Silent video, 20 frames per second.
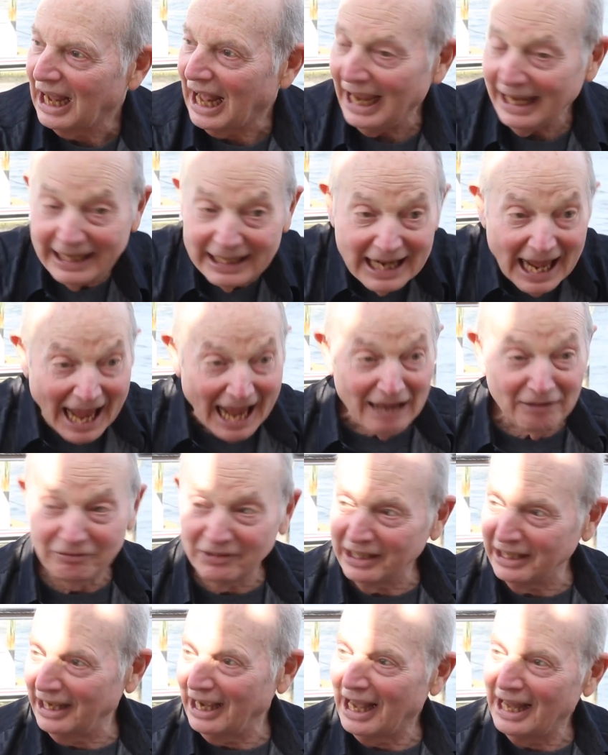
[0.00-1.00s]
I can
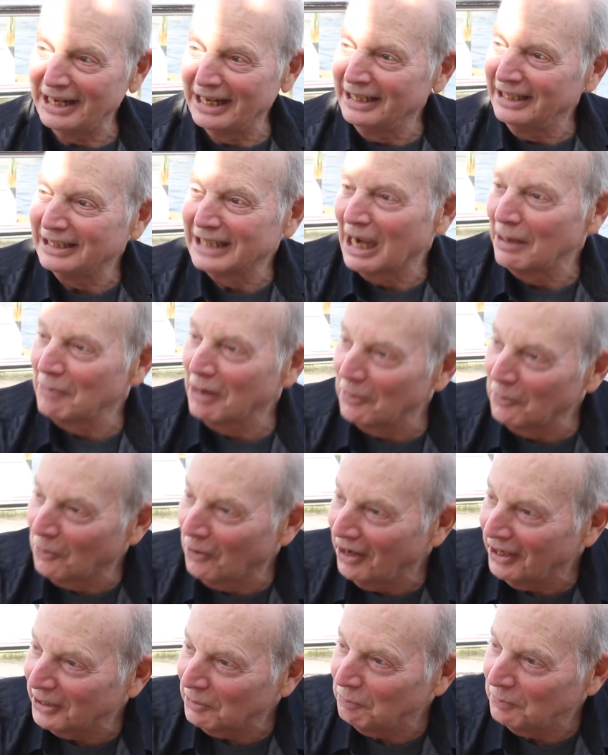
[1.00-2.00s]
have the yacht anytime I
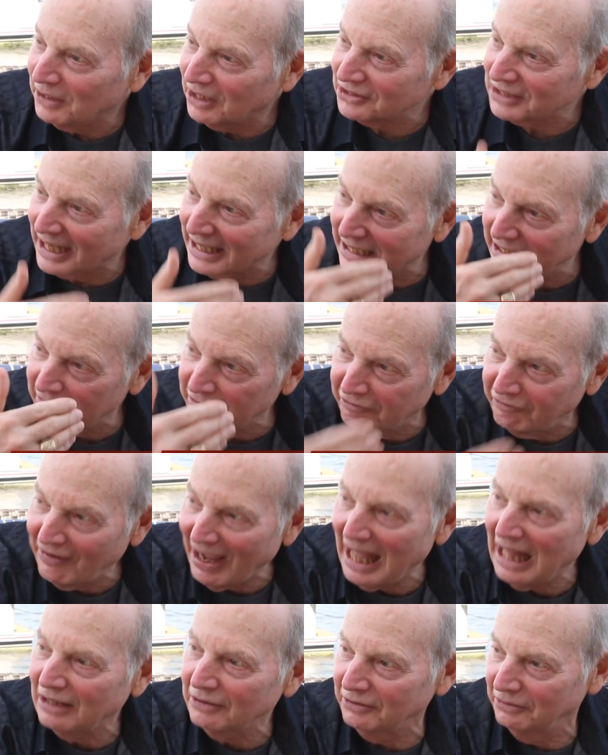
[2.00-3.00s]
want it because I give
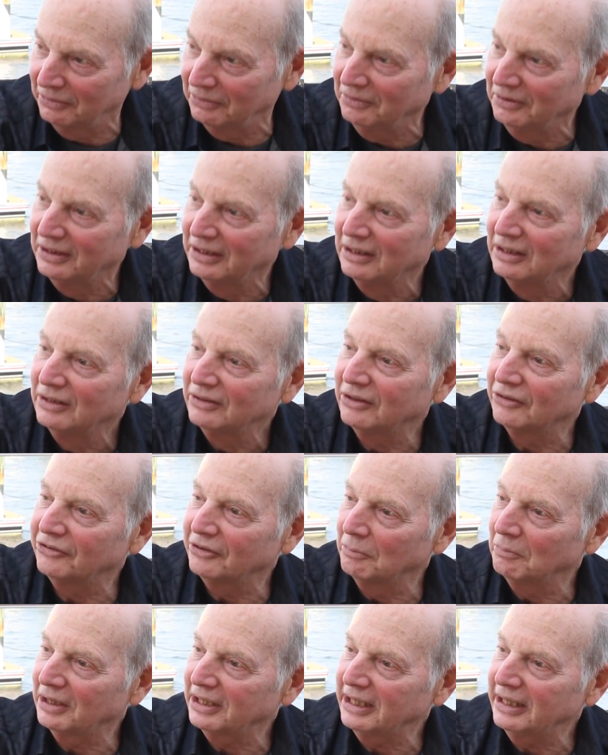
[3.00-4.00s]
value right. to
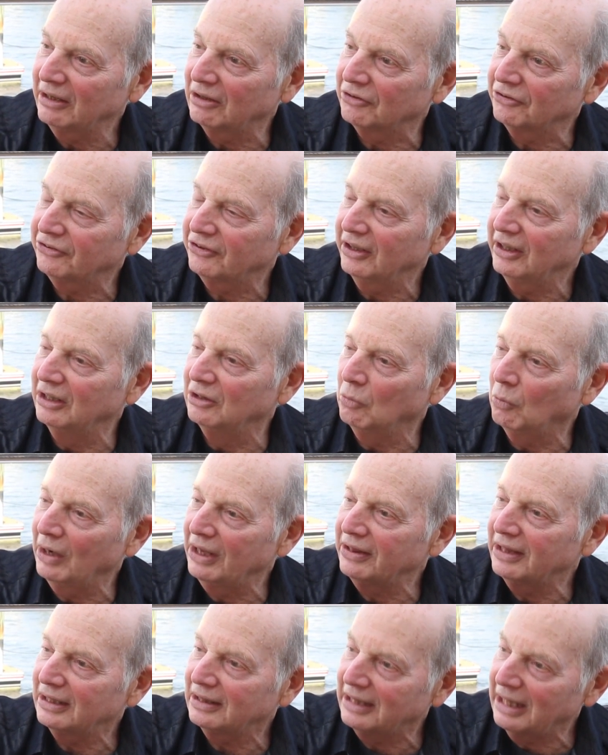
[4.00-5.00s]
somebody else in the
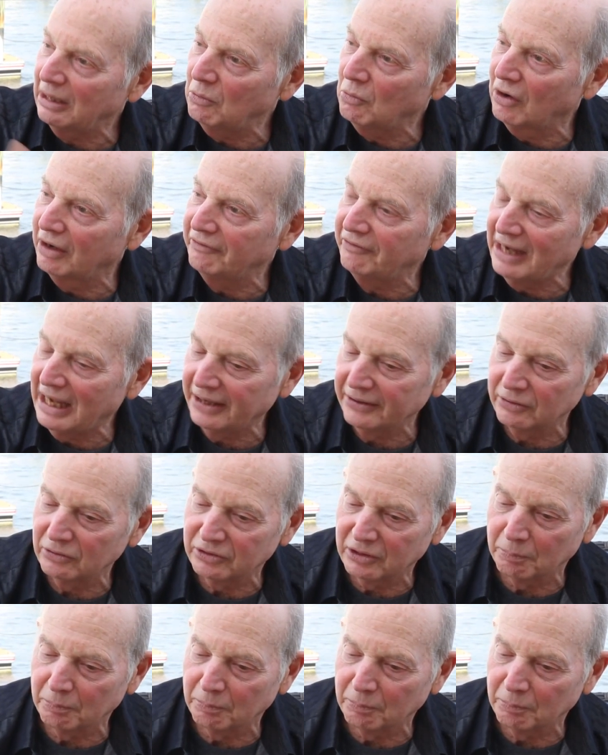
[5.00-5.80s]
way that they want value.